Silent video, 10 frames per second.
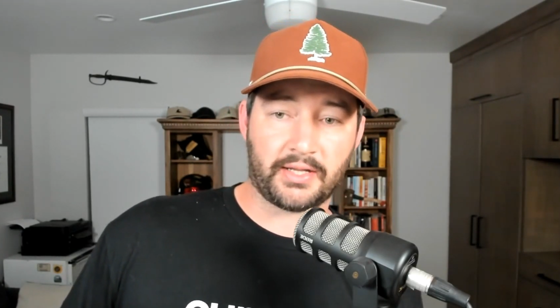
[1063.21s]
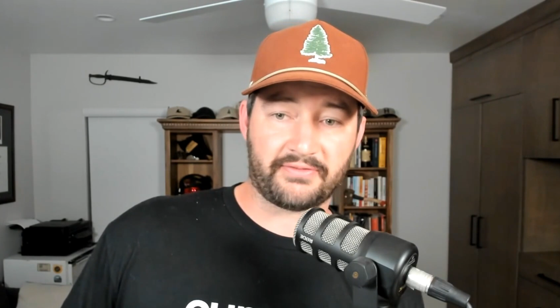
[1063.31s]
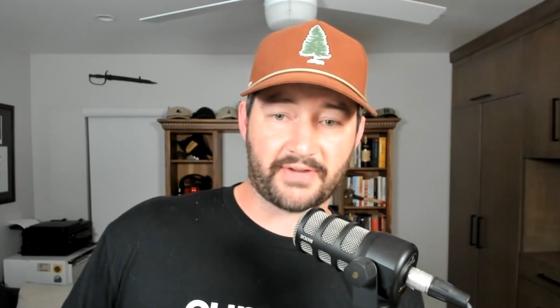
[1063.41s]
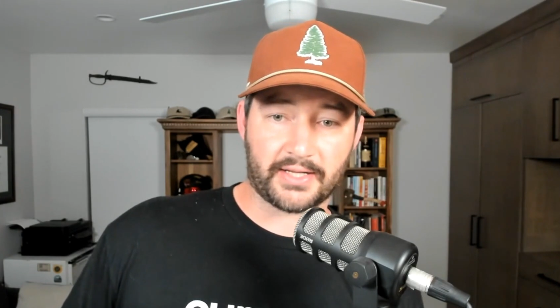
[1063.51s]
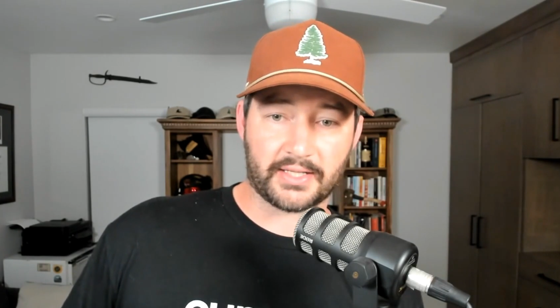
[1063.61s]
and
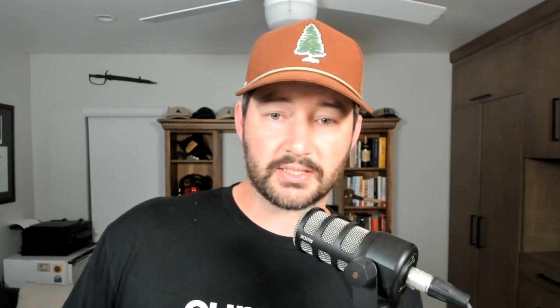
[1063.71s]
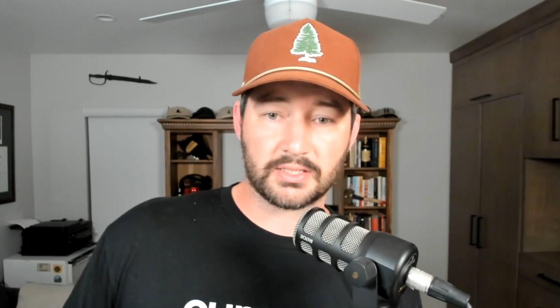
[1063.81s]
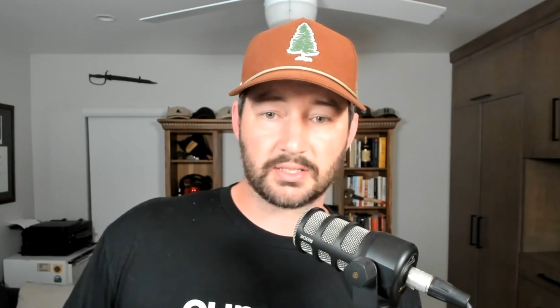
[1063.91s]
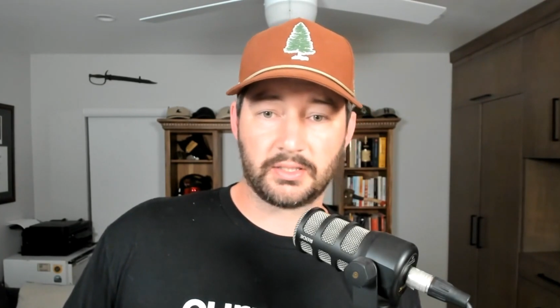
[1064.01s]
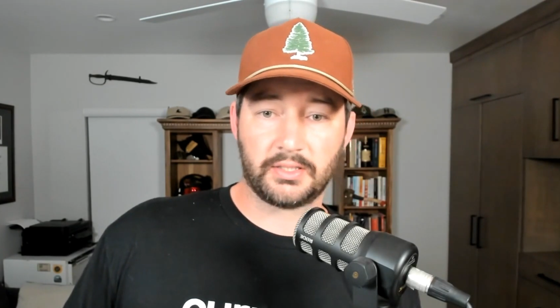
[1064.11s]

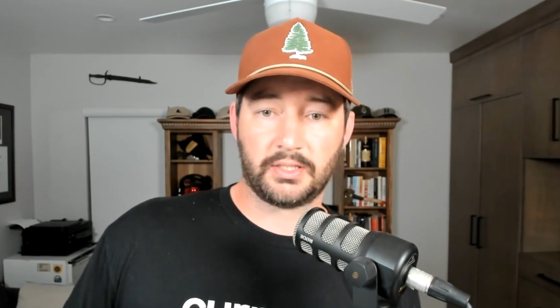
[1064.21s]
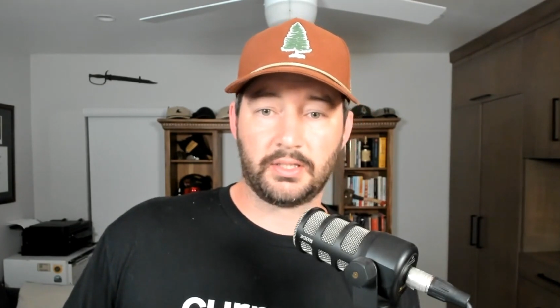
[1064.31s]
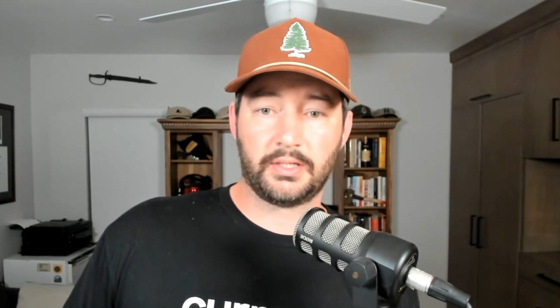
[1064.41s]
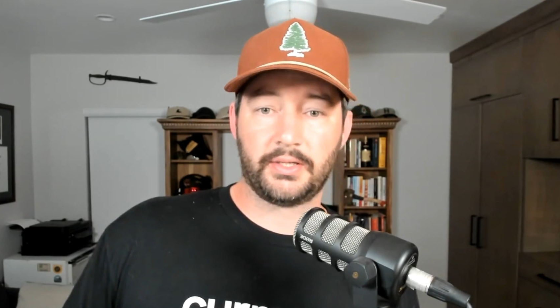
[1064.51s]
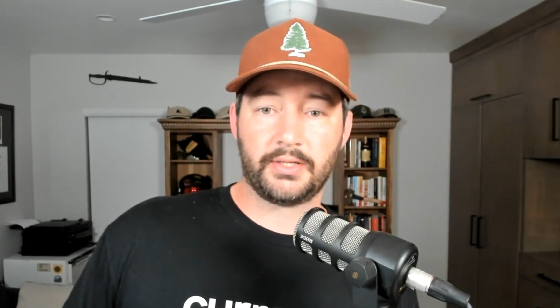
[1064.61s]
finance.
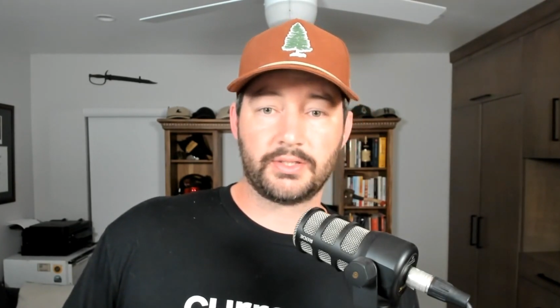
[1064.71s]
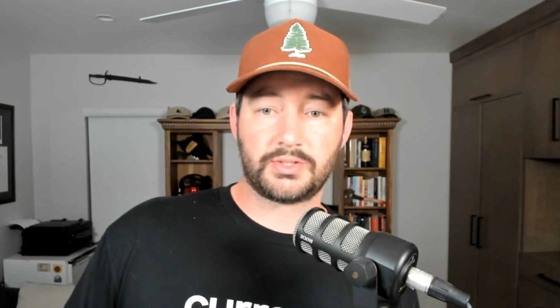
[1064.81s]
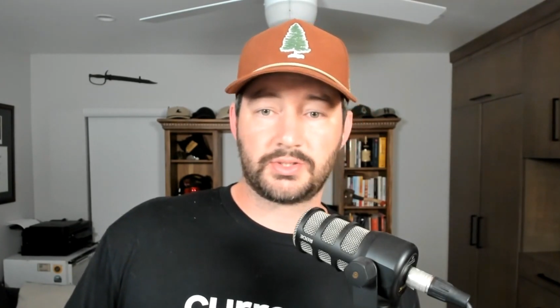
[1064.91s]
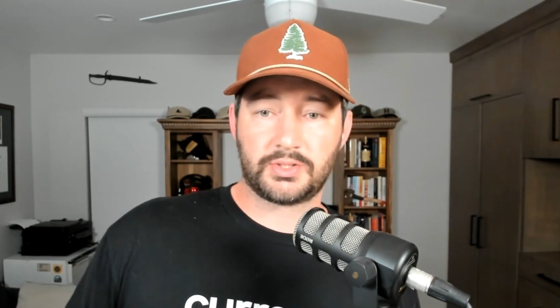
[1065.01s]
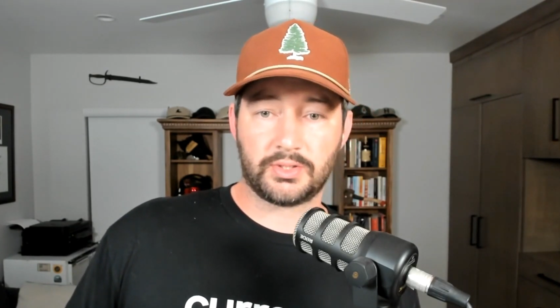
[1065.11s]

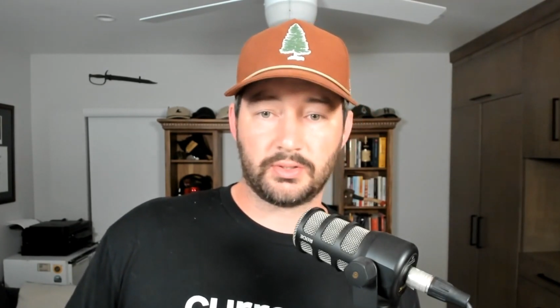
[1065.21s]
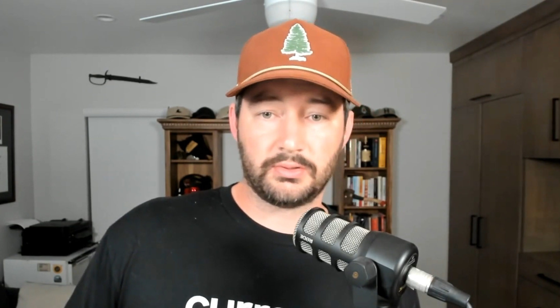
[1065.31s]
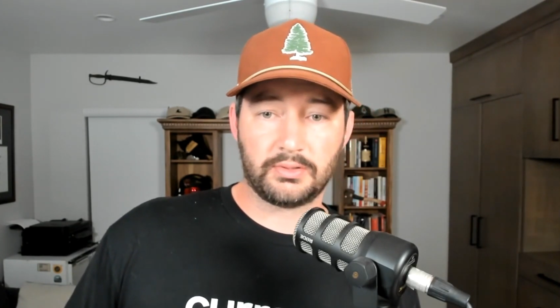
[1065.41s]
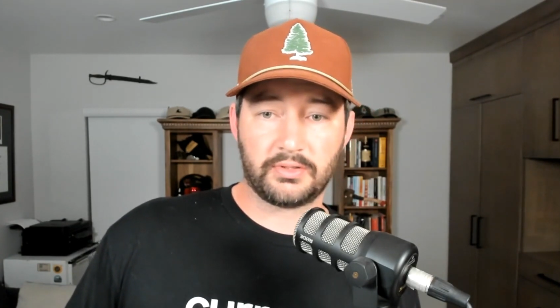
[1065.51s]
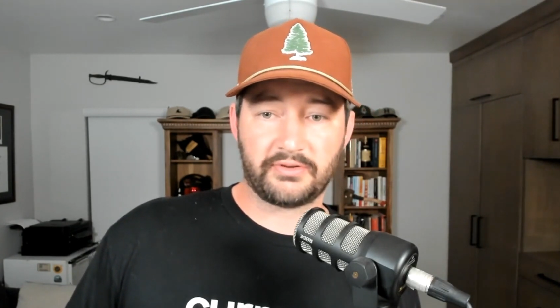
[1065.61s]

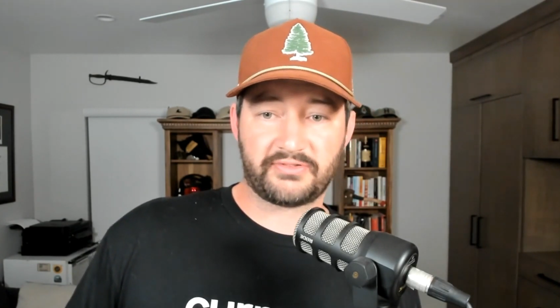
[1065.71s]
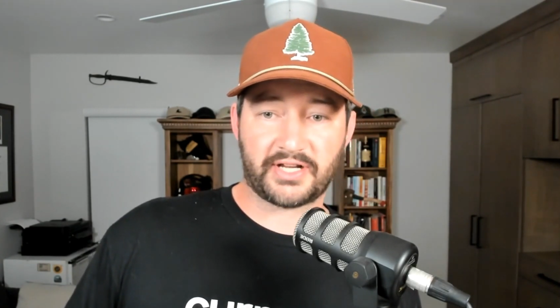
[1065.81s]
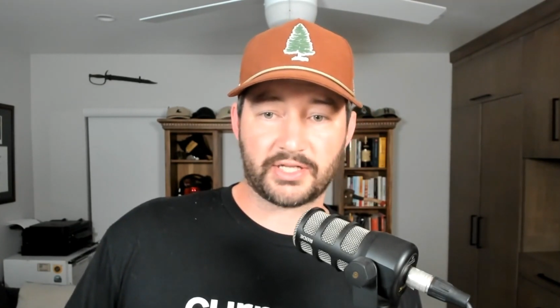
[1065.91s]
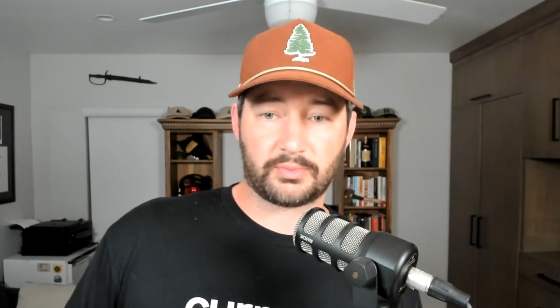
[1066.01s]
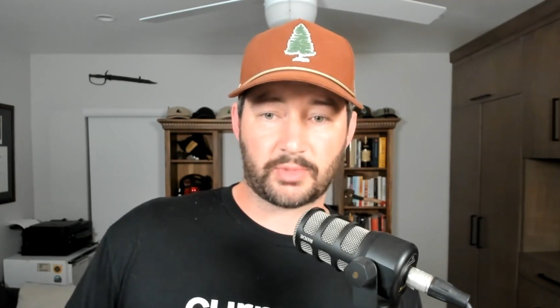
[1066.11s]
2,
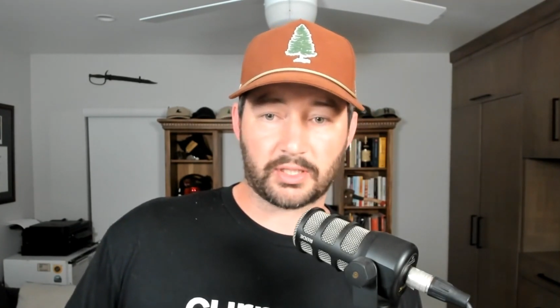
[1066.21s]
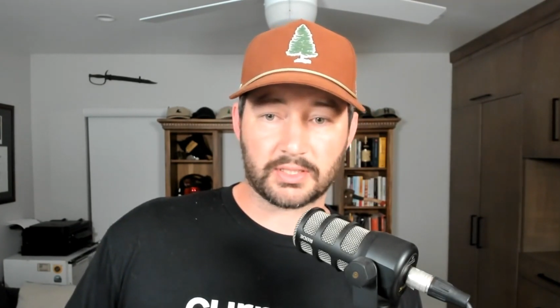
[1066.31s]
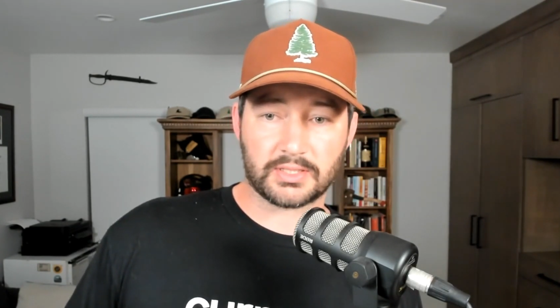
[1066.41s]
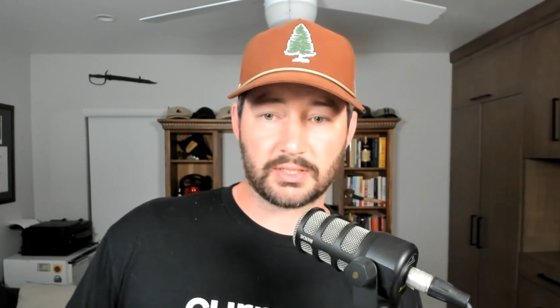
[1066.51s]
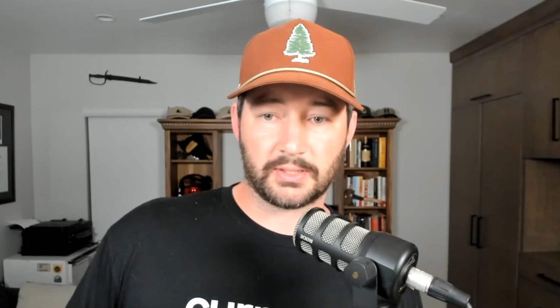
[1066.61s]
financial
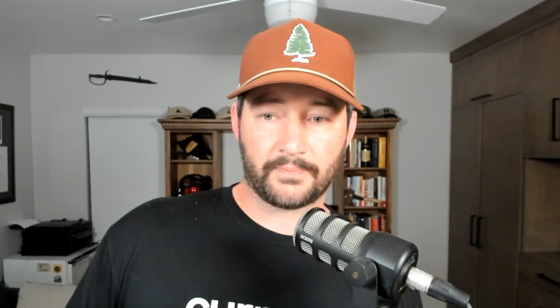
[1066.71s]
markets.